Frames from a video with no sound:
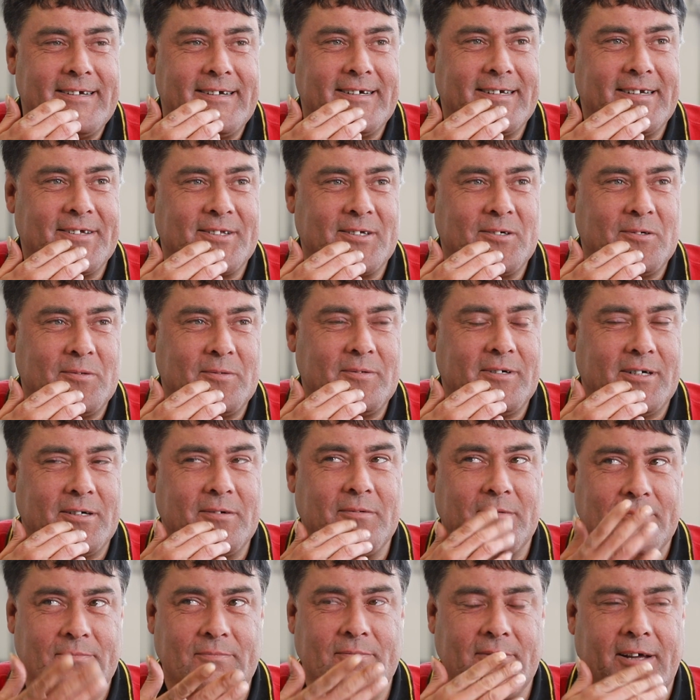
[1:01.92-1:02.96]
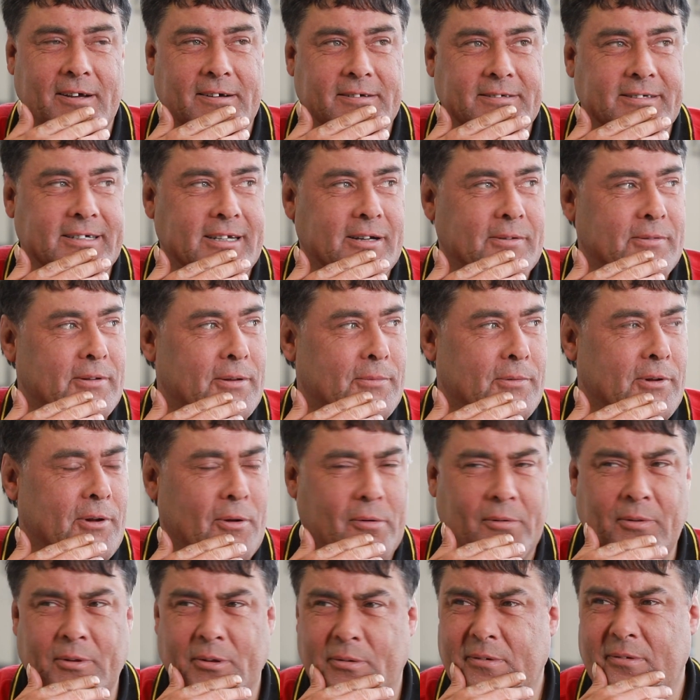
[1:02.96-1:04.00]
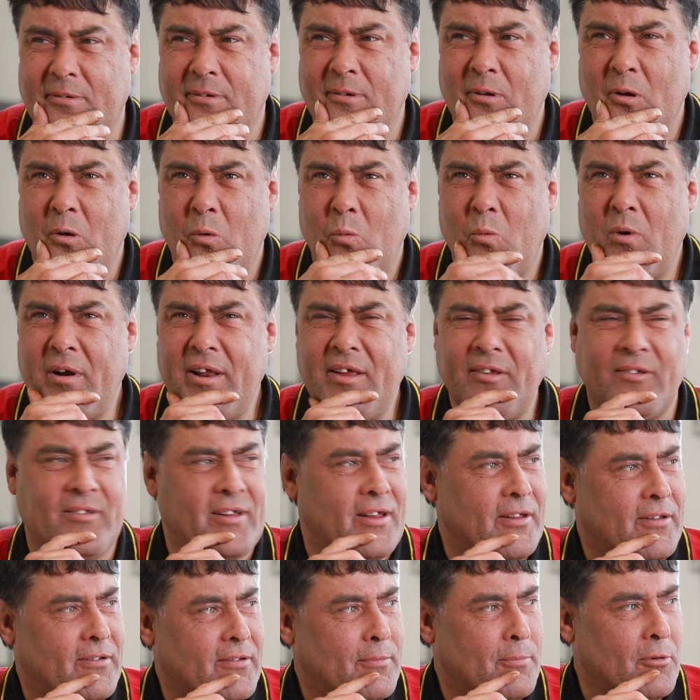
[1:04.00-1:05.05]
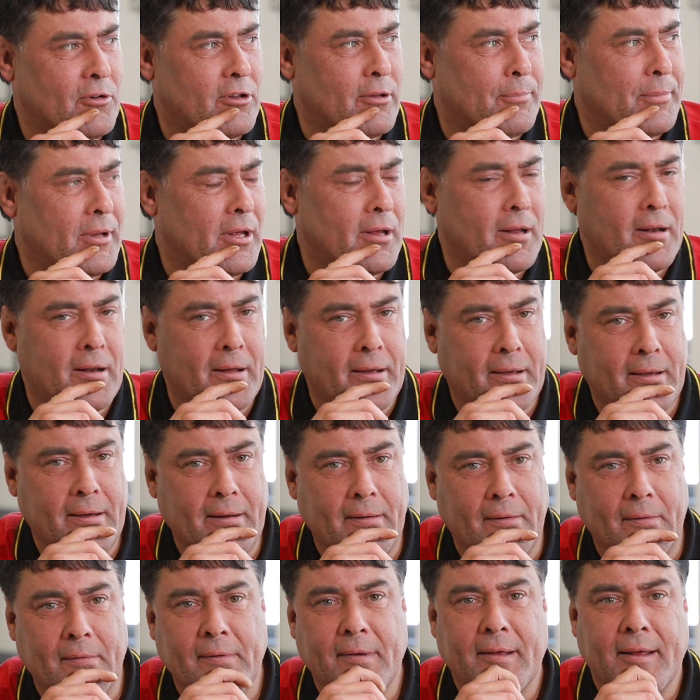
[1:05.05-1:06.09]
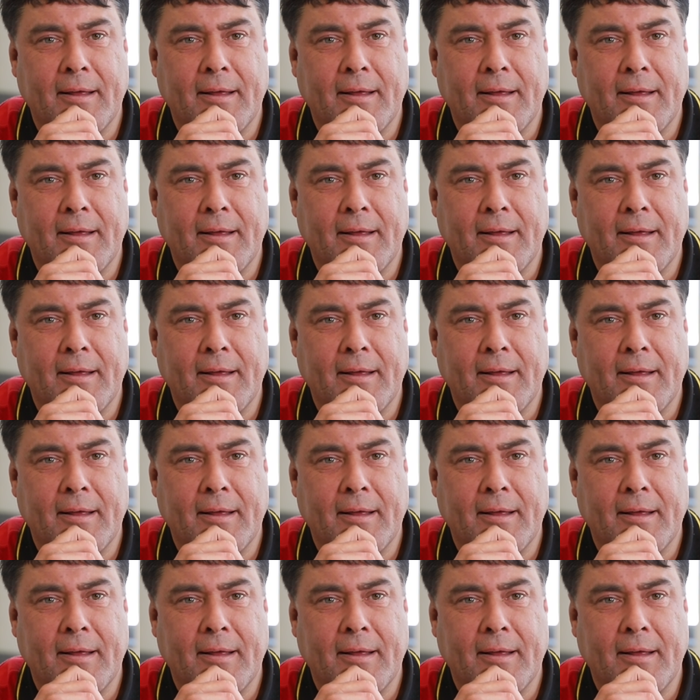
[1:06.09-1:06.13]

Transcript: and I thought, well, like I say, you know, what is this supposed to be? Like, you know.